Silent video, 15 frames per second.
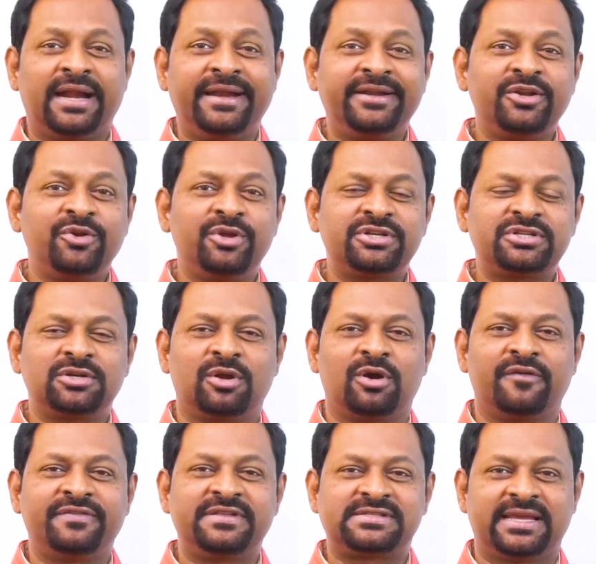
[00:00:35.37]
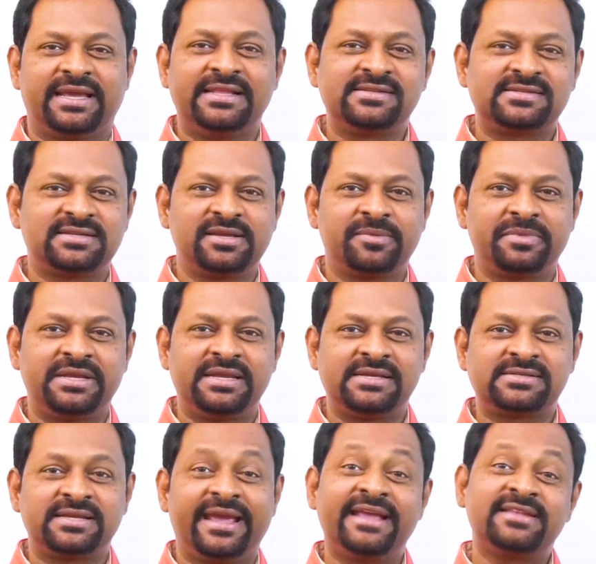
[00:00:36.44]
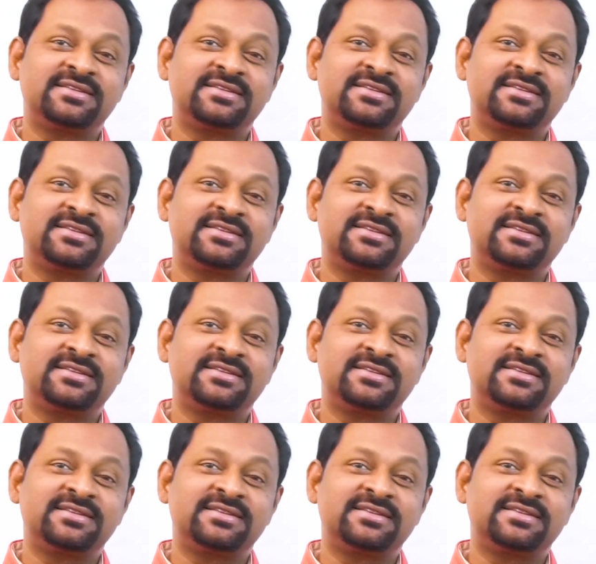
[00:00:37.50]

continuation of this LCM is